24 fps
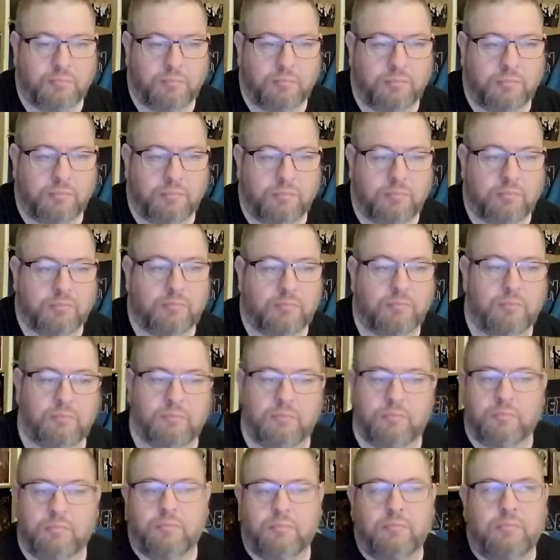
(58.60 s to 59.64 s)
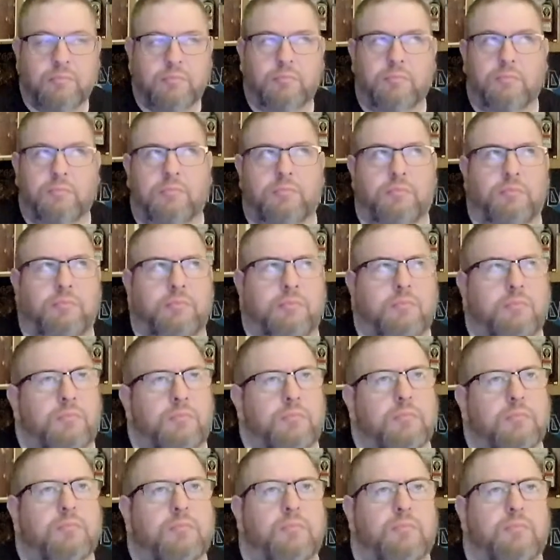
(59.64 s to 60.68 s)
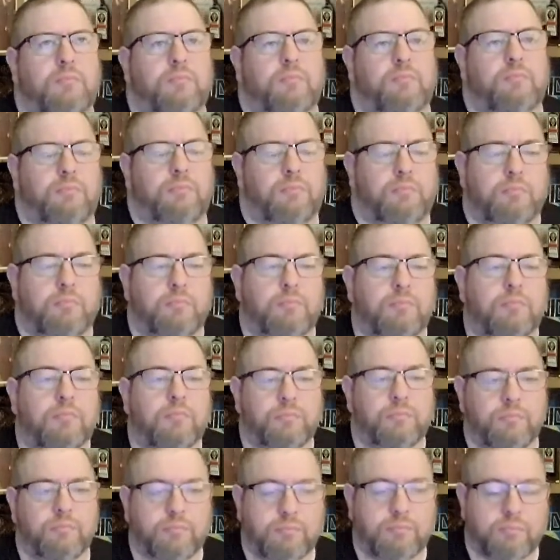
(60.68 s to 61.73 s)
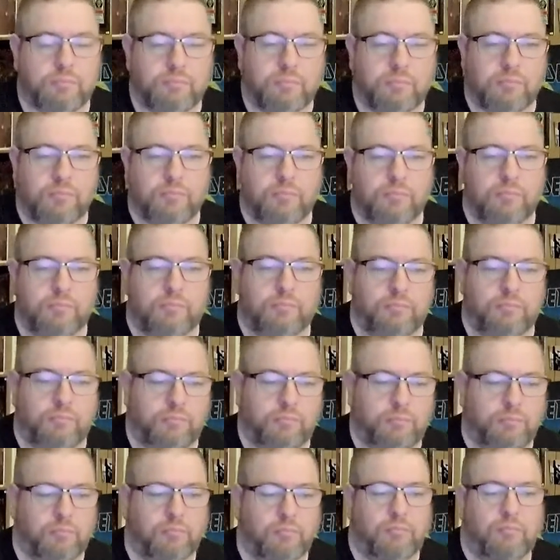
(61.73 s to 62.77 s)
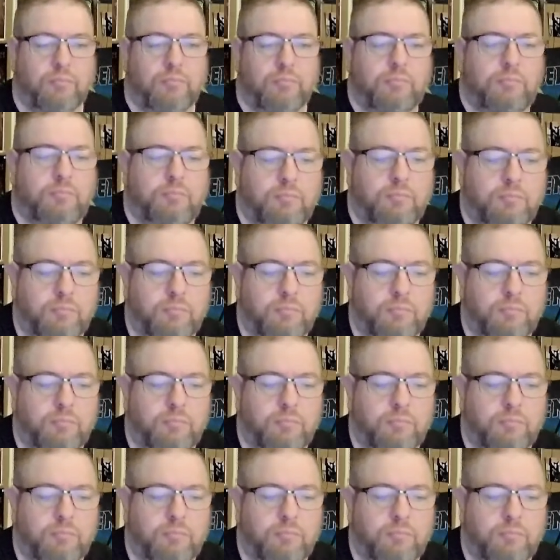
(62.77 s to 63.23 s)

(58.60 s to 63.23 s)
[no speech]